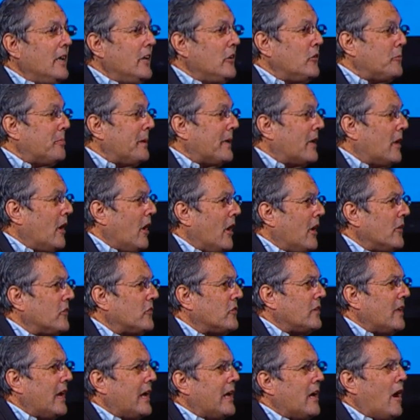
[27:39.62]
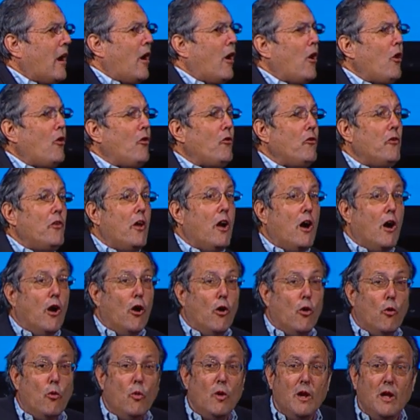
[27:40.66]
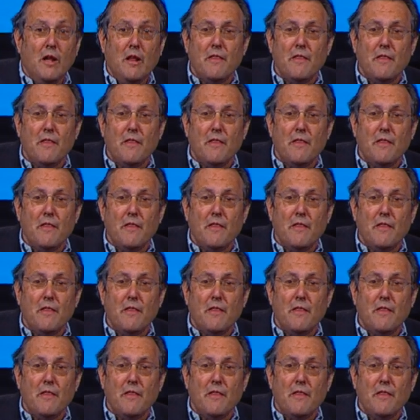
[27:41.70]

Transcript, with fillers: is because they all know